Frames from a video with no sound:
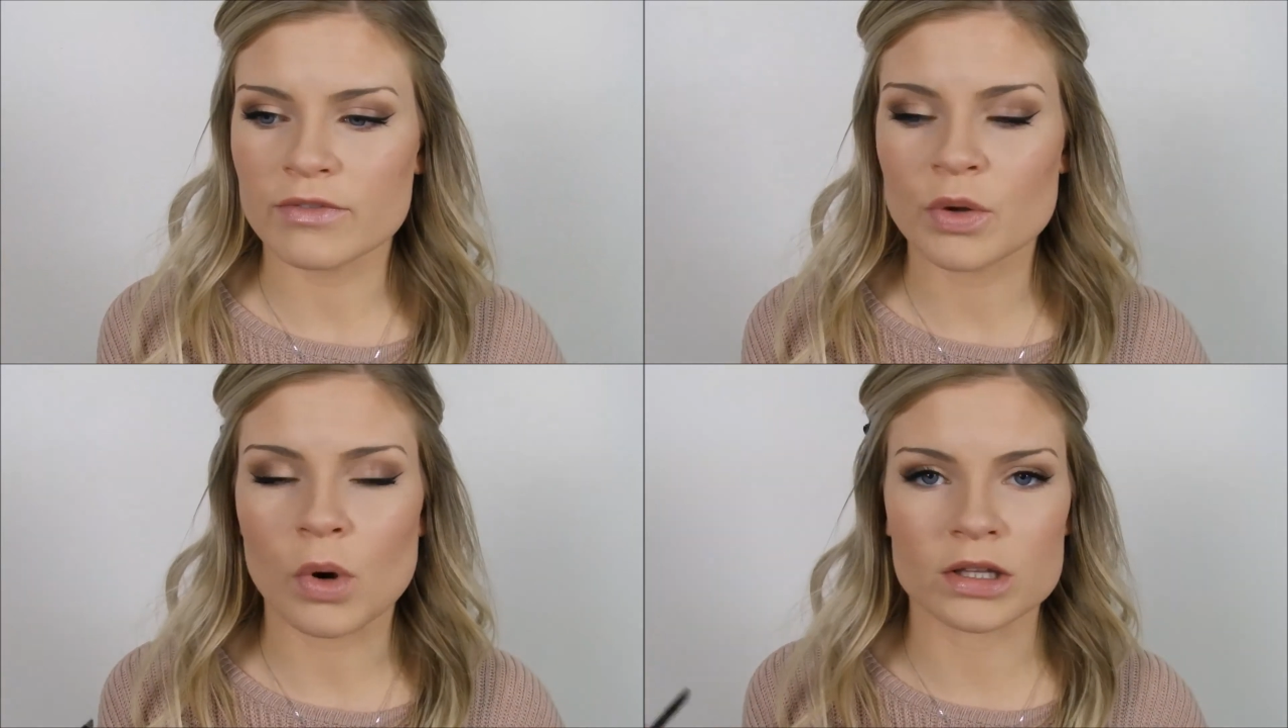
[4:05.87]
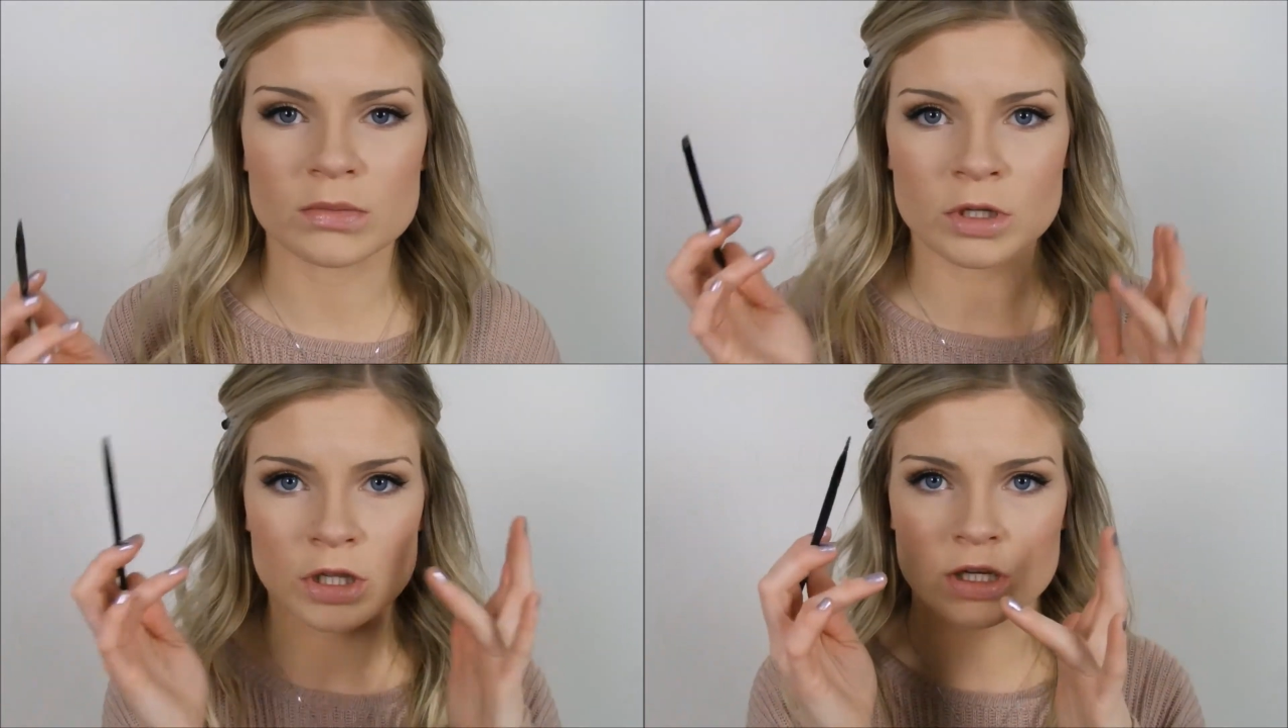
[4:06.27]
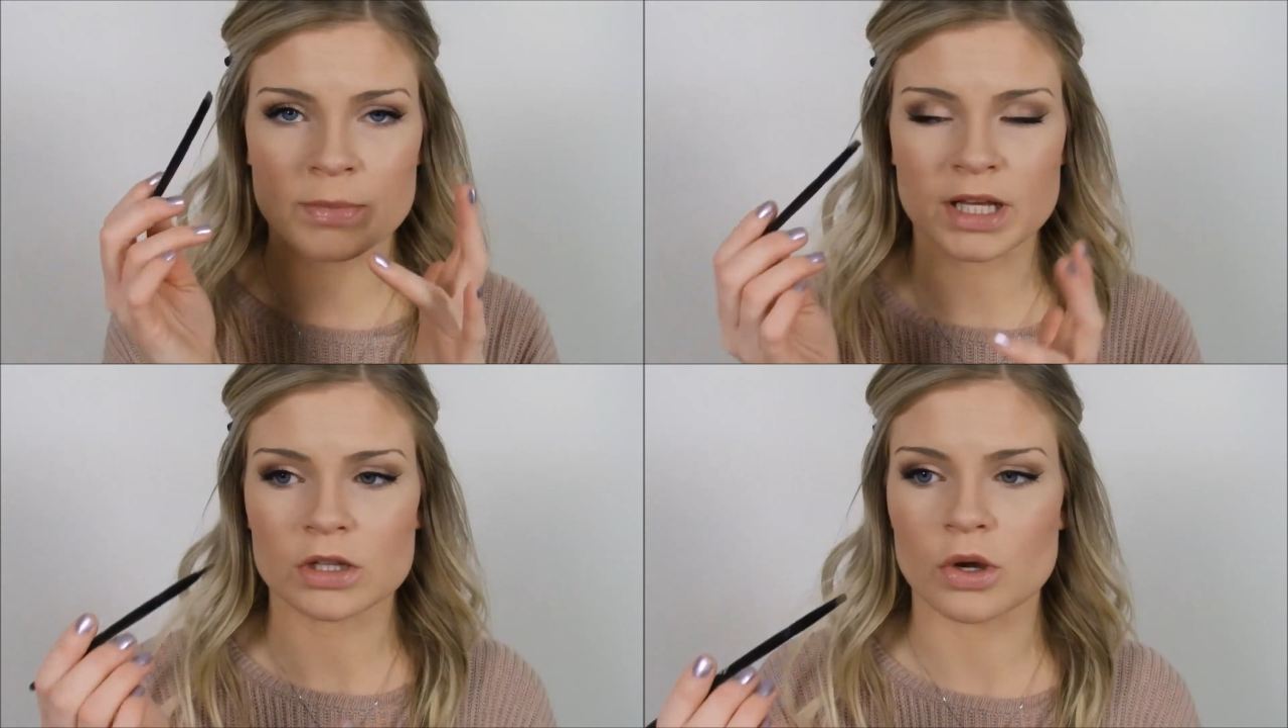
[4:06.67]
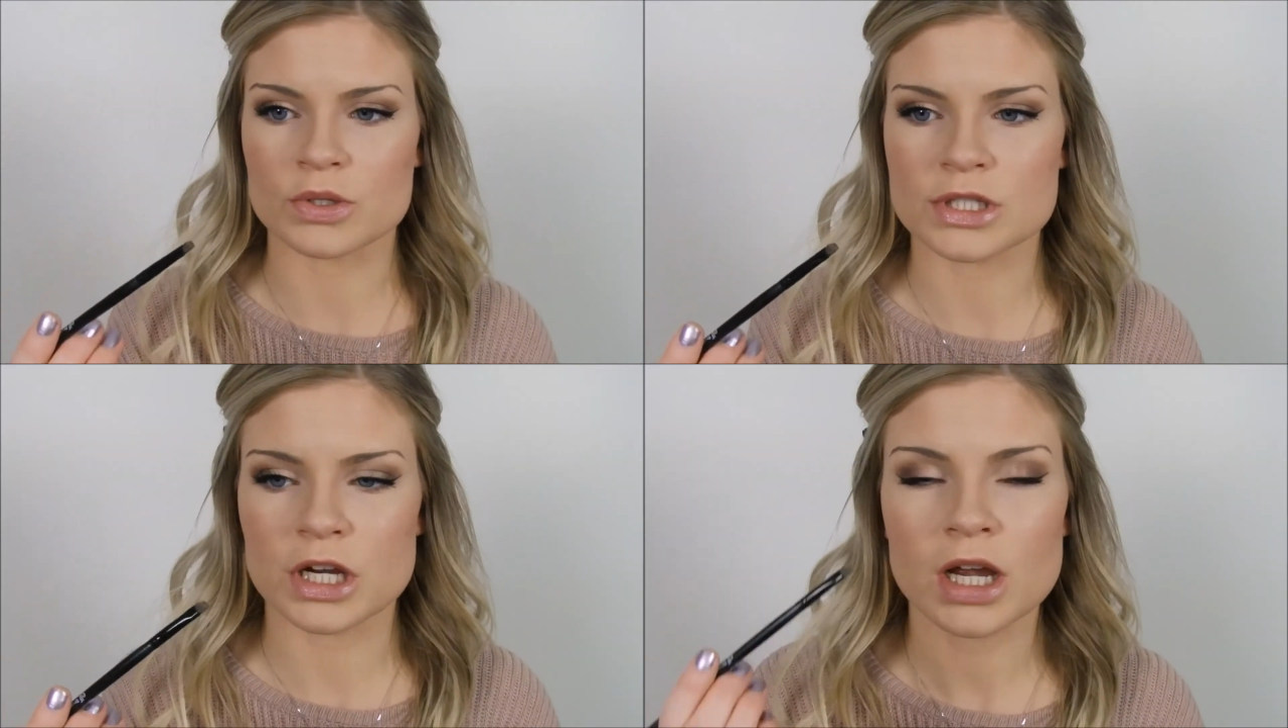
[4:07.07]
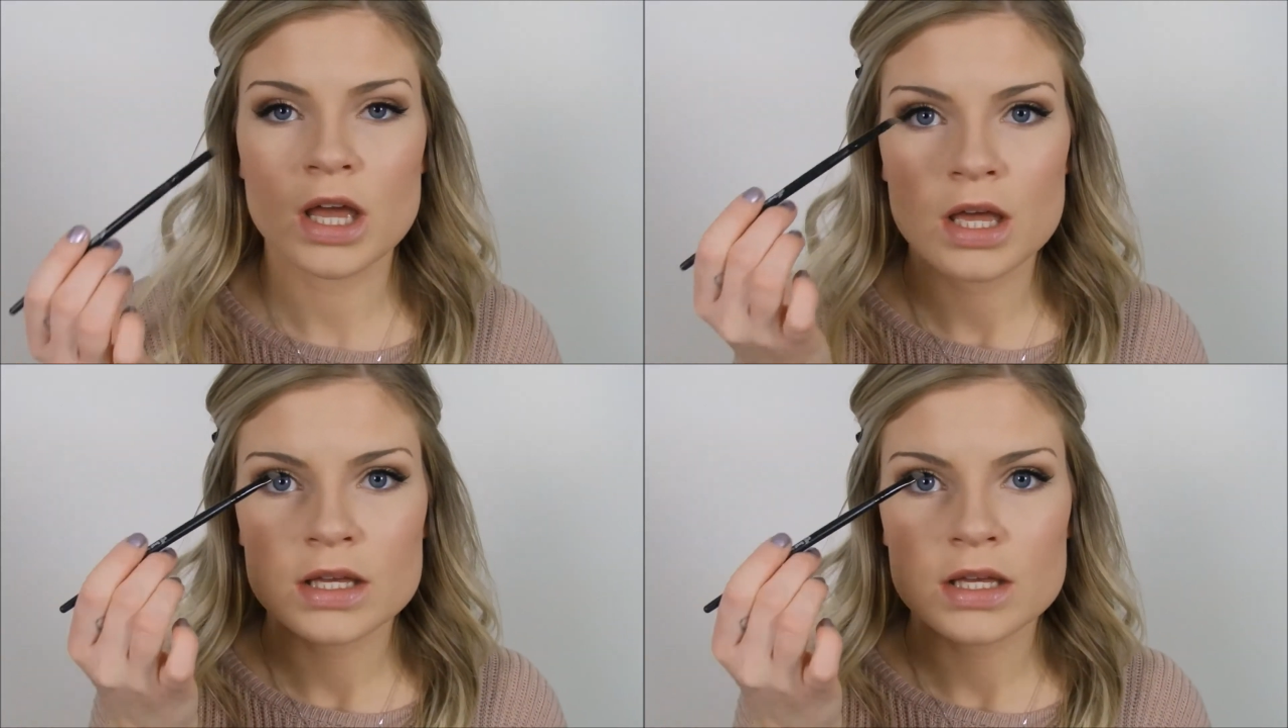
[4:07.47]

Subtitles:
If you want them to look a bit closer,